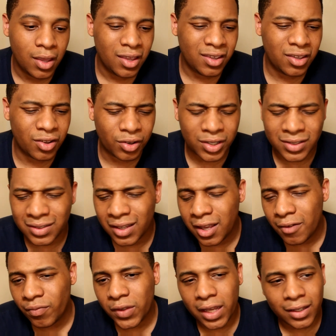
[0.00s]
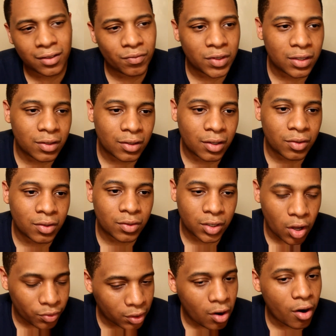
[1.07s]
you know, because, like,
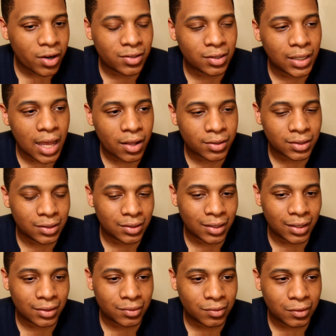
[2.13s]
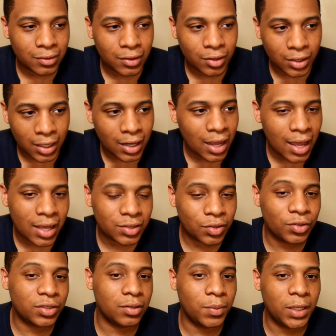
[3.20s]
the Guardians of the Galaxy, like, they're kind of
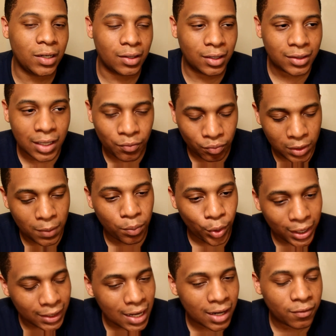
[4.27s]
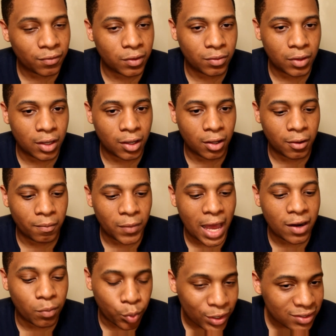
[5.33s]
assholes in the beginning. Like, they break out of out
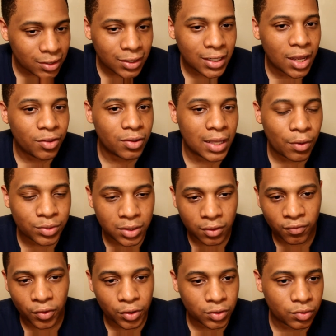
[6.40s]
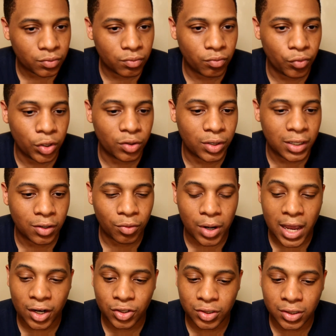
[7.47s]
of prison together. That was their first real
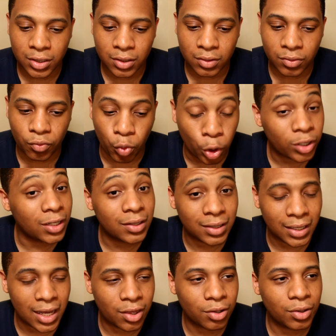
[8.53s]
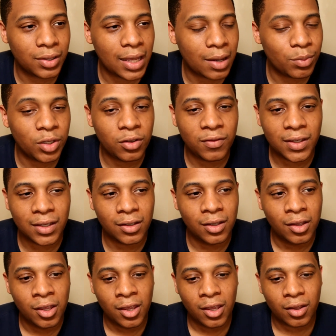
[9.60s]
interaction working together in that movie.
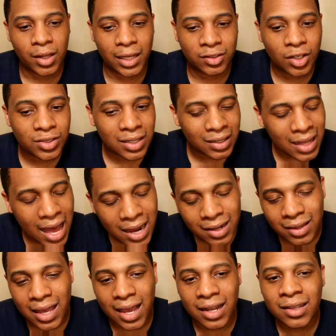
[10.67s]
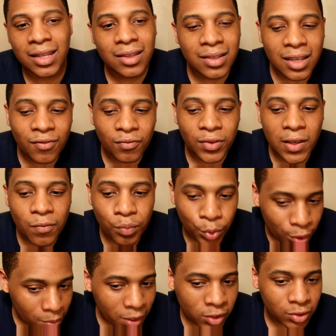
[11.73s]
Like, there's a lot of that. And then they've
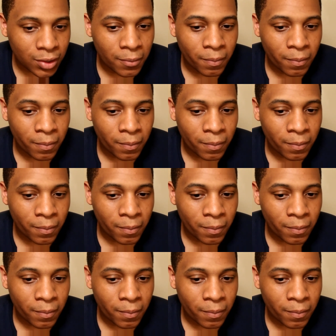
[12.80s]
pretty much